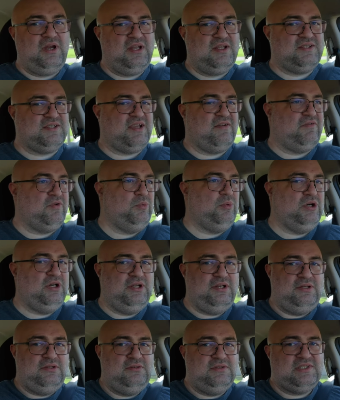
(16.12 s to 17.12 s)
Greetings,
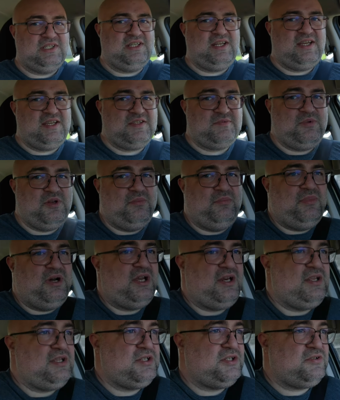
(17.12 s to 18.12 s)
everyone. Today's been a
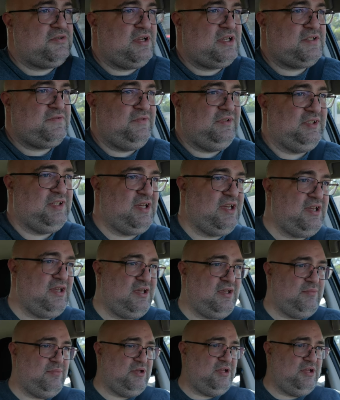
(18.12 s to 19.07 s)
mighty stressful day,